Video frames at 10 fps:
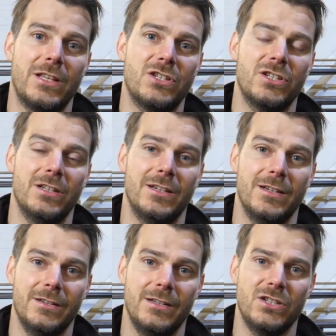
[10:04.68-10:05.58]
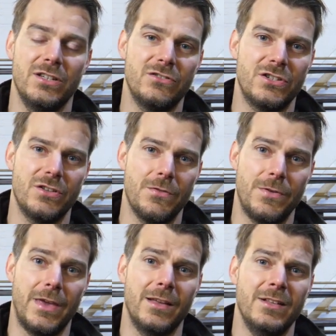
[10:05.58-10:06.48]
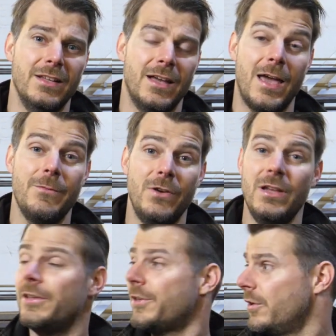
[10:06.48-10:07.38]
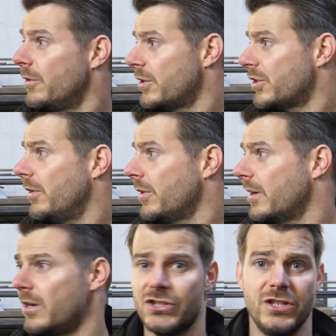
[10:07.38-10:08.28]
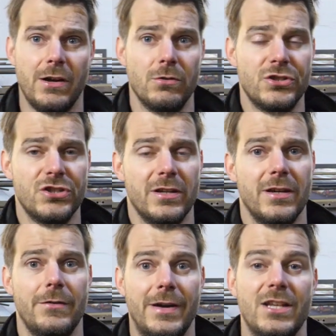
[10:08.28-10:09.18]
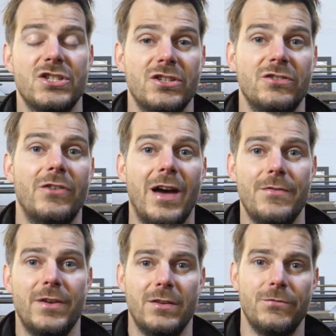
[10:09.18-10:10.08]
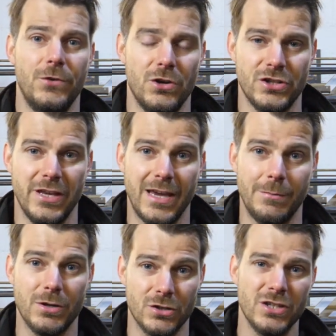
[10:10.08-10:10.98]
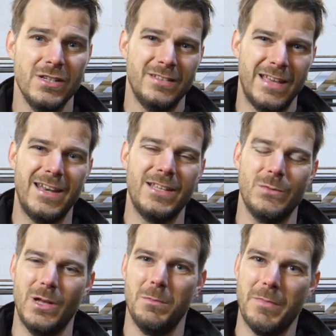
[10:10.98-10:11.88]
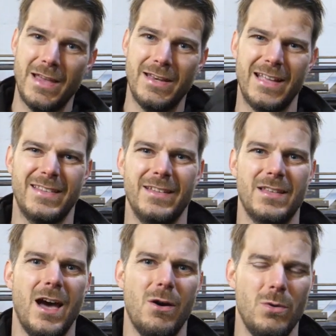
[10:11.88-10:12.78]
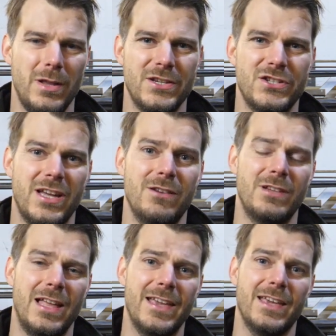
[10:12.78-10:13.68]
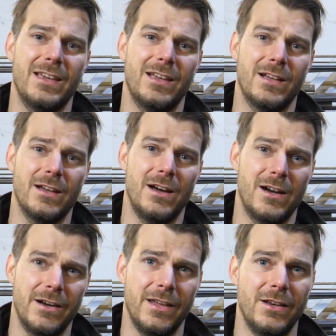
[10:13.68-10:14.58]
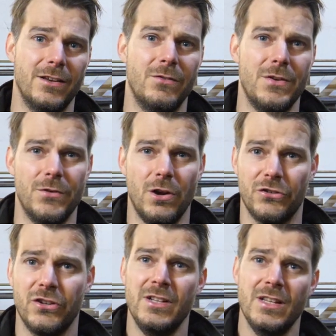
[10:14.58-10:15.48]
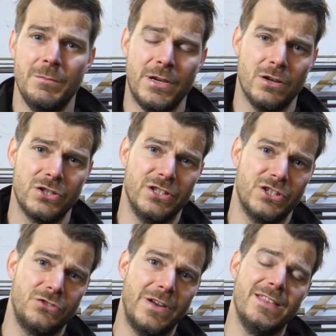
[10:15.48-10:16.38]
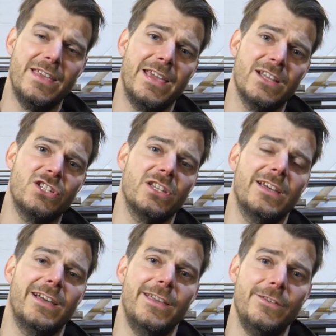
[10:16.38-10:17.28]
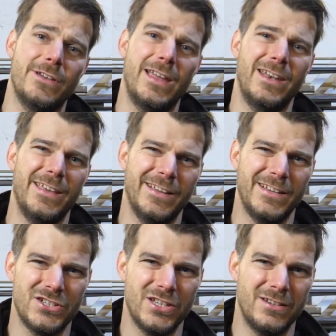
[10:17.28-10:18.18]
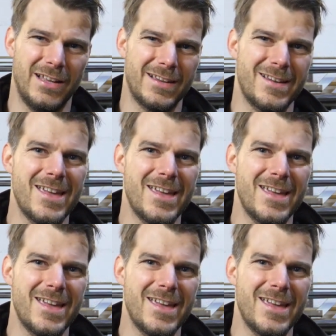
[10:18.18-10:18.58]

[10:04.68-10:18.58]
that's an interesting thing. I'm really curious how the car sounds when it's driving in first gear, because then it will make that howling sound like a car in reverse. Because the straight gears, you can hear this sound like